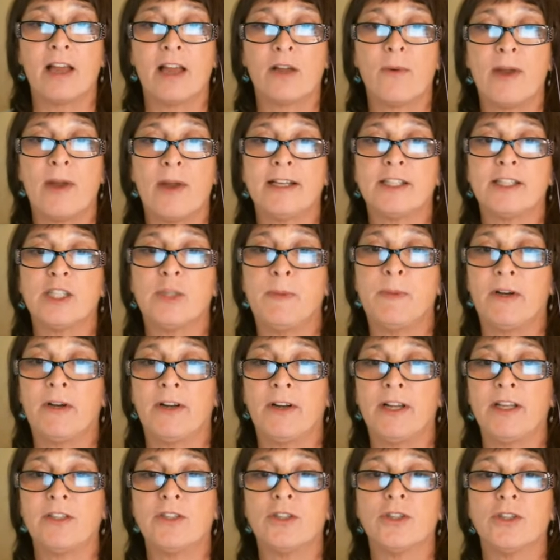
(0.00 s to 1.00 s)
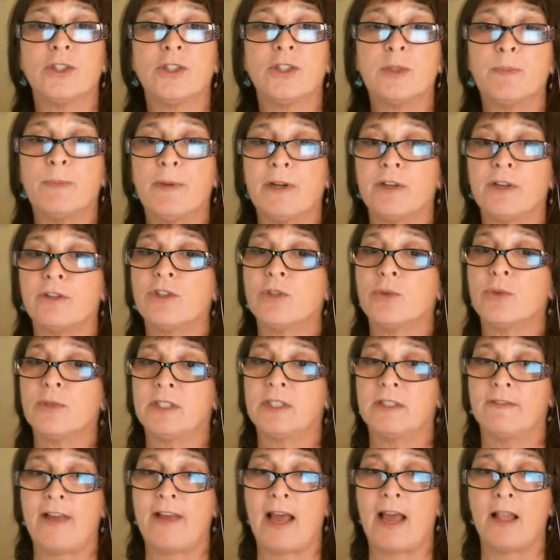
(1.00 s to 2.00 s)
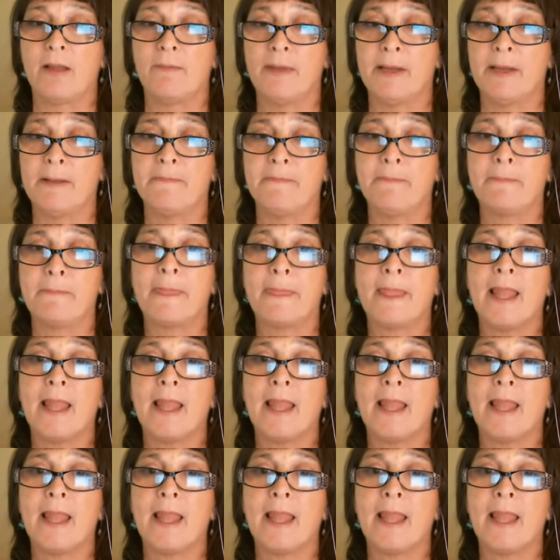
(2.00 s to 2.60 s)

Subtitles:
equine experiential spiritual development.